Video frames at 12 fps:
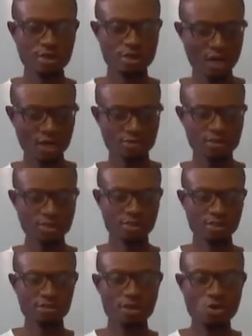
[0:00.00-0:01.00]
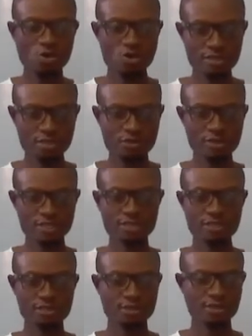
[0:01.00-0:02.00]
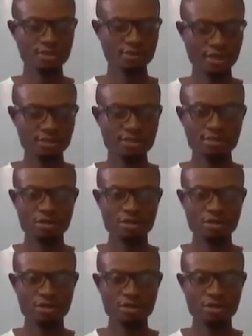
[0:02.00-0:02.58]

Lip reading: about the consequences, right?